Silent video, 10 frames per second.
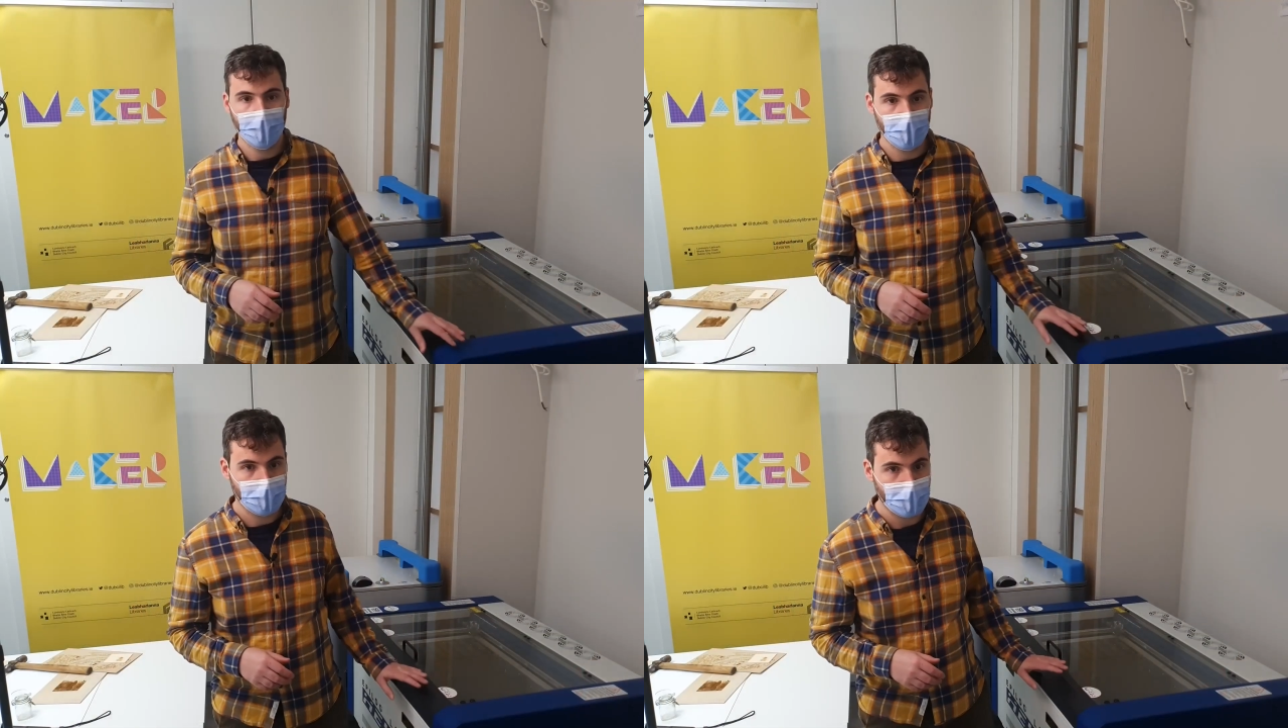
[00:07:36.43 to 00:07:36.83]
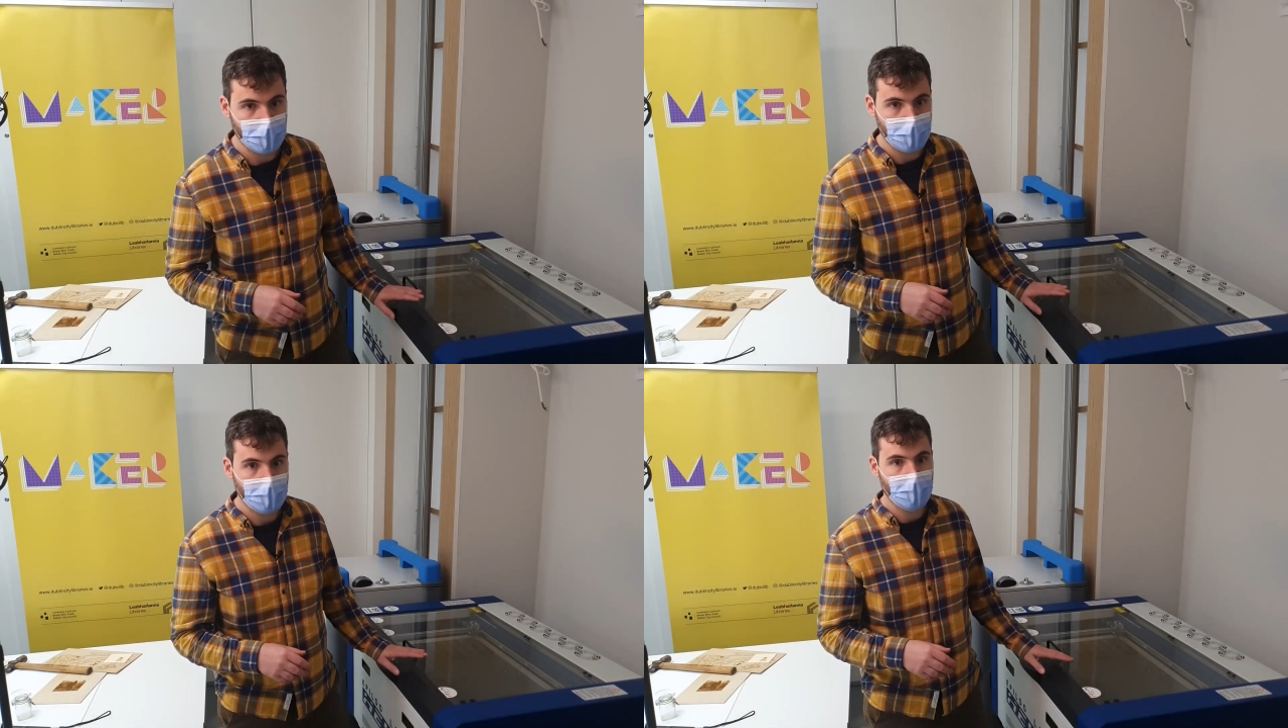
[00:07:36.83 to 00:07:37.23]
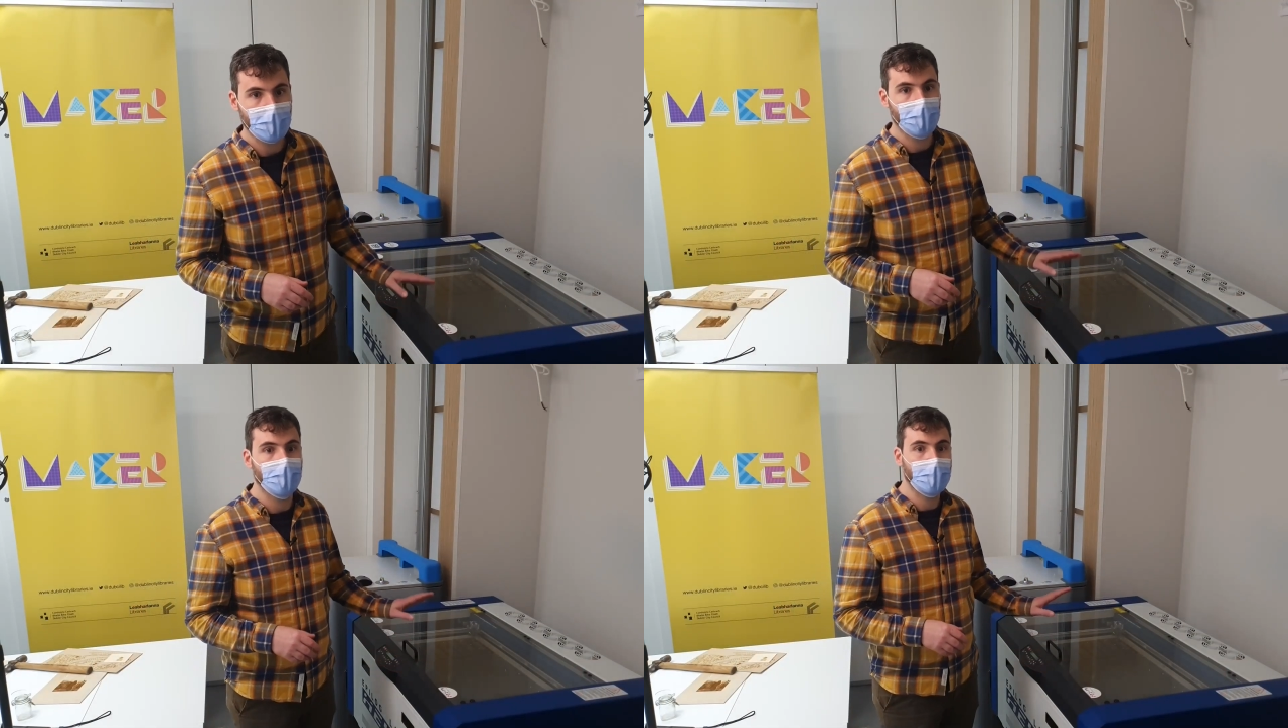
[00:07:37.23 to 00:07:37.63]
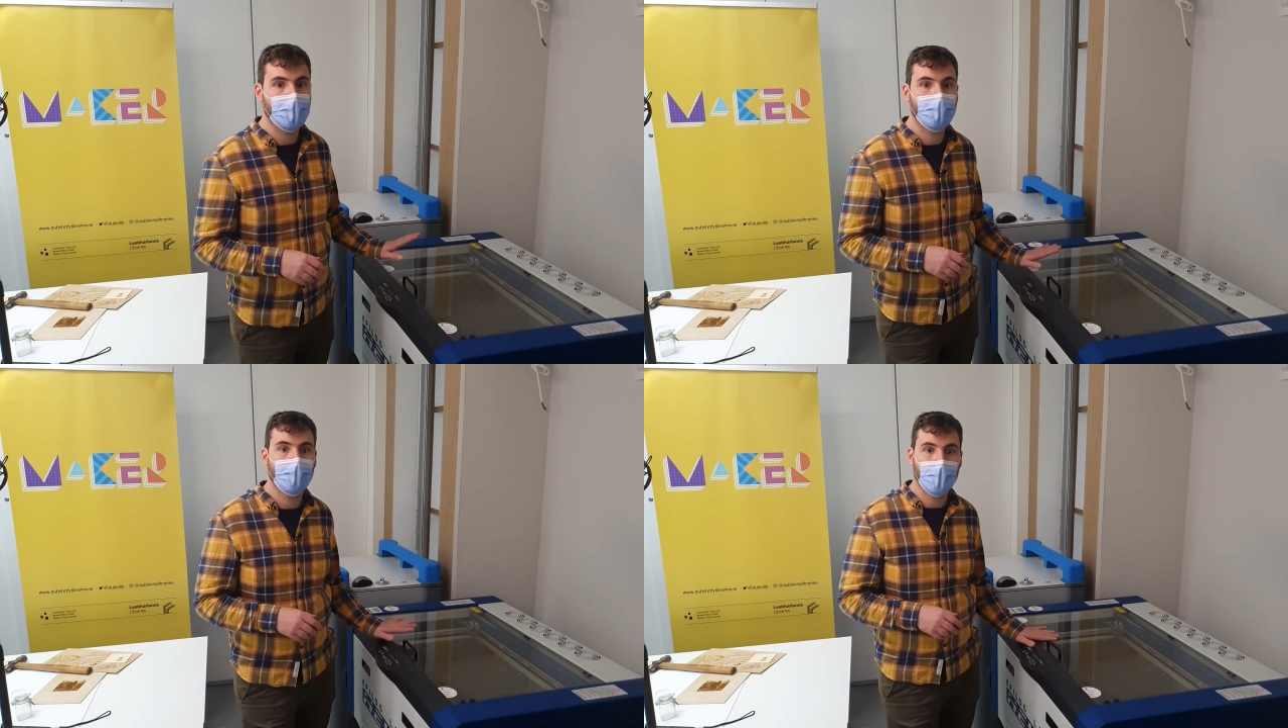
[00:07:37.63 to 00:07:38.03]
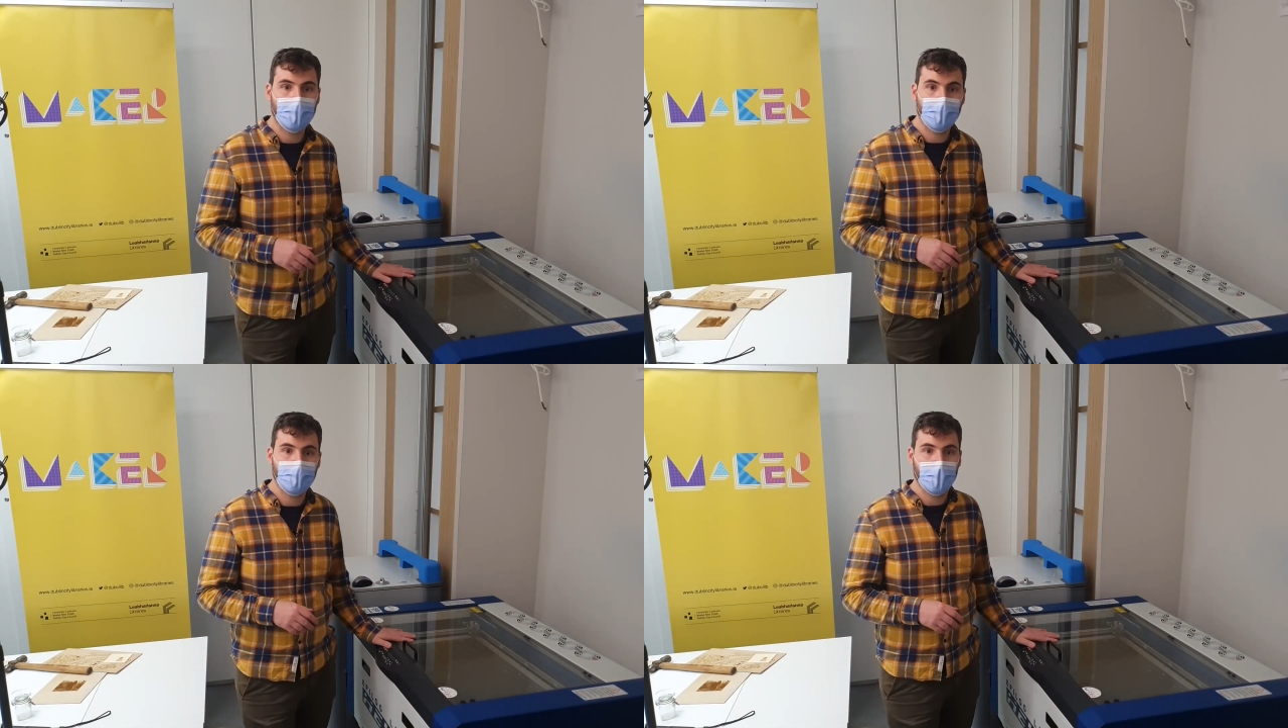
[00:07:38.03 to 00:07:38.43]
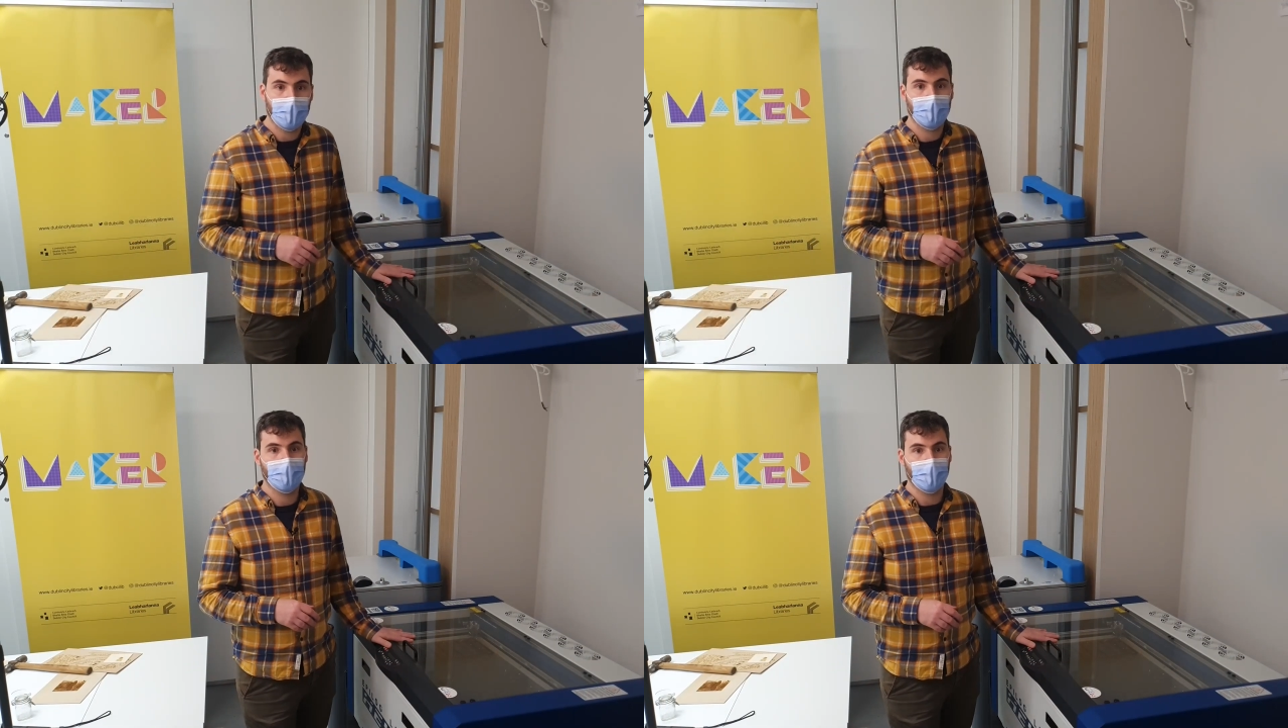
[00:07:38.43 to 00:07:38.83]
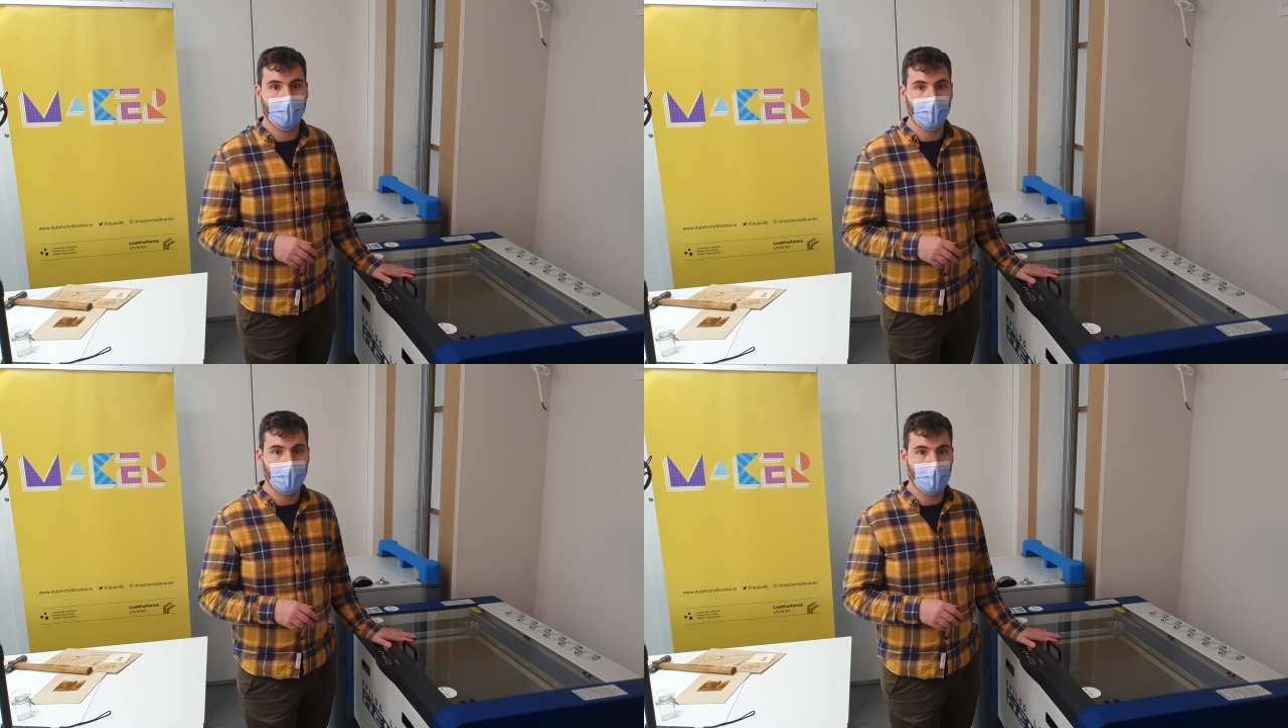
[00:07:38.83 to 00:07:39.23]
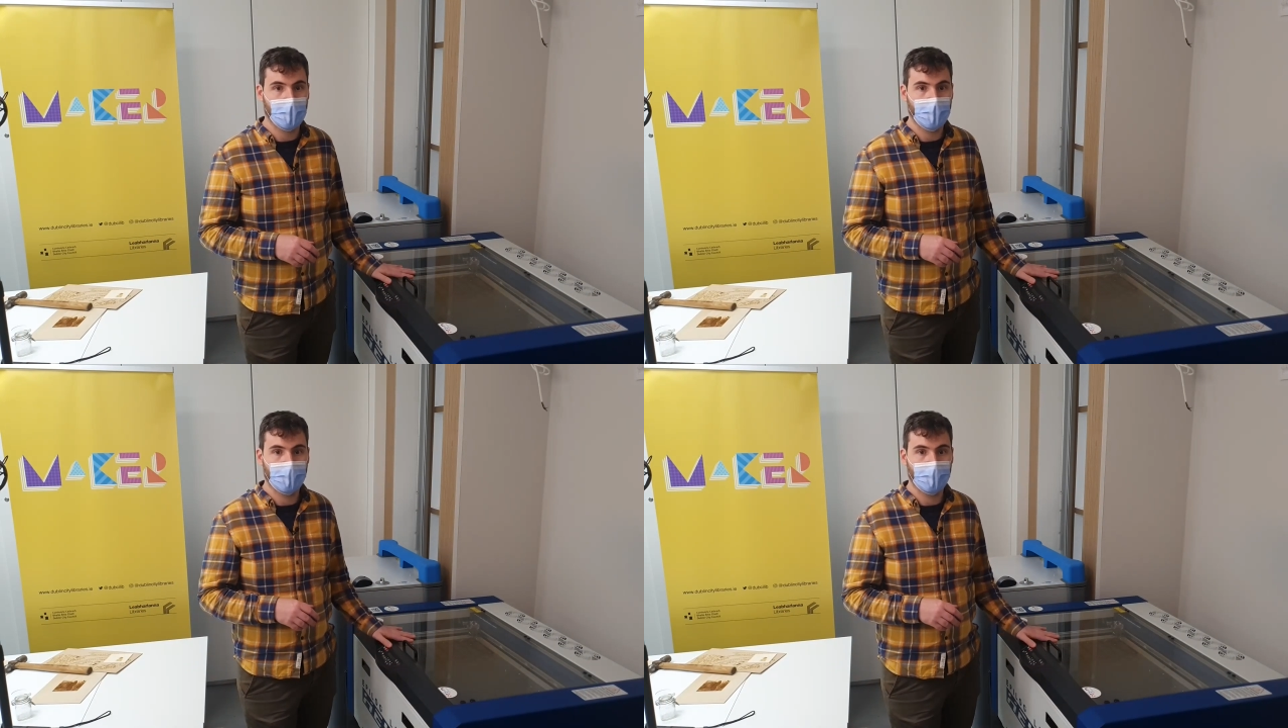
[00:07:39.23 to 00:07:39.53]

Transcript: Also, wait 20 seconds or more